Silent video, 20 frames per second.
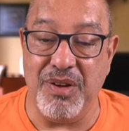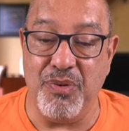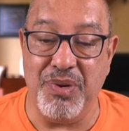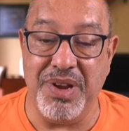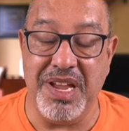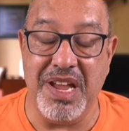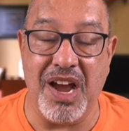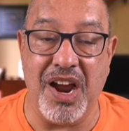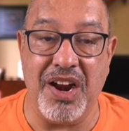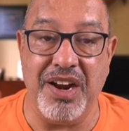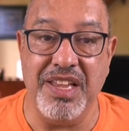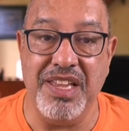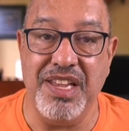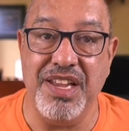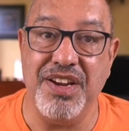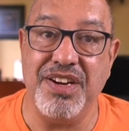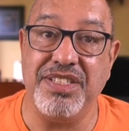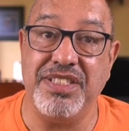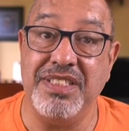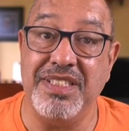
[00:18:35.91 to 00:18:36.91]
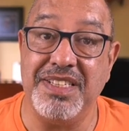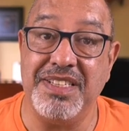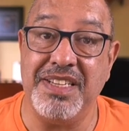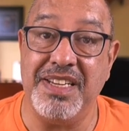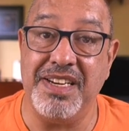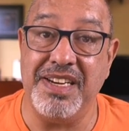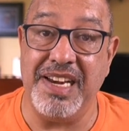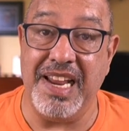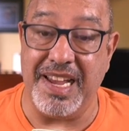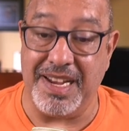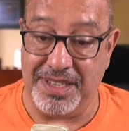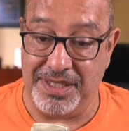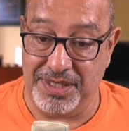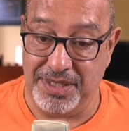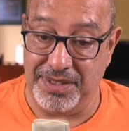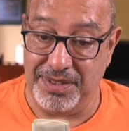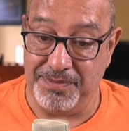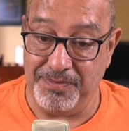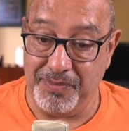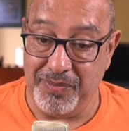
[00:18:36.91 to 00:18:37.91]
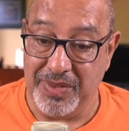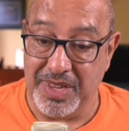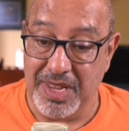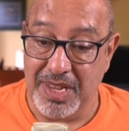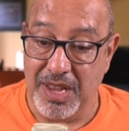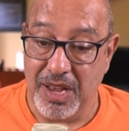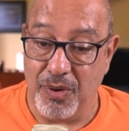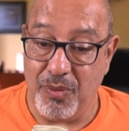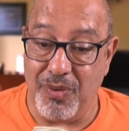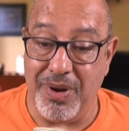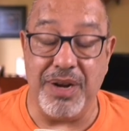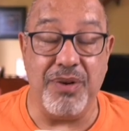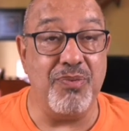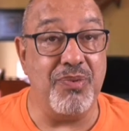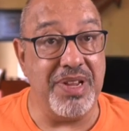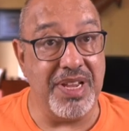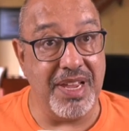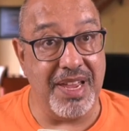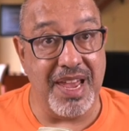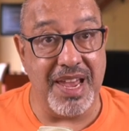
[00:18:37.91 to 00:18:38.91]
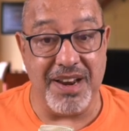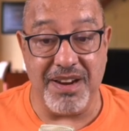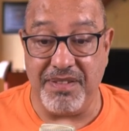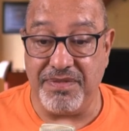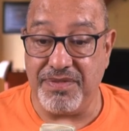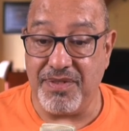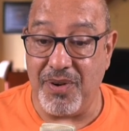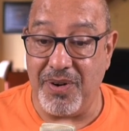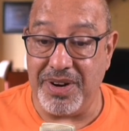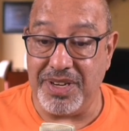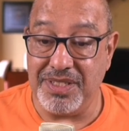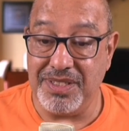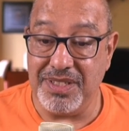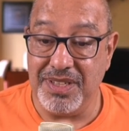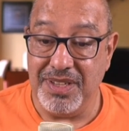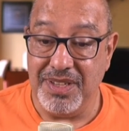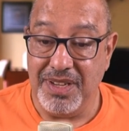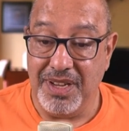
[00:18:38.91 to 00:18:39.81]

we are here to connect when we can, of course.